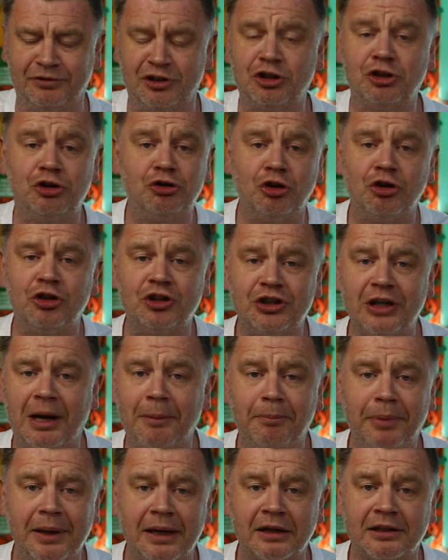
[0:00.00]

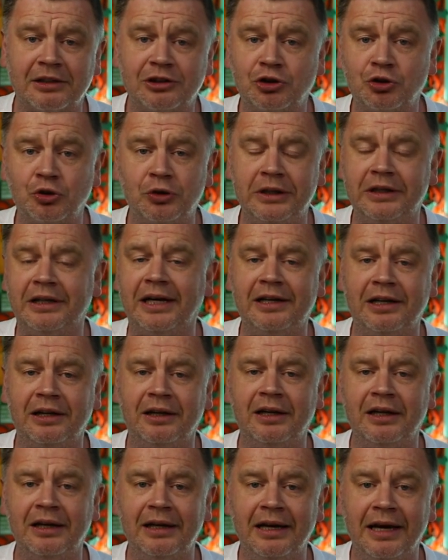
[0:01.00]
structure built so
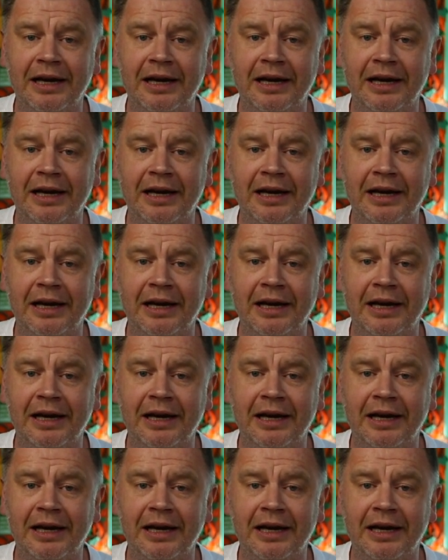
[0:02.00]
he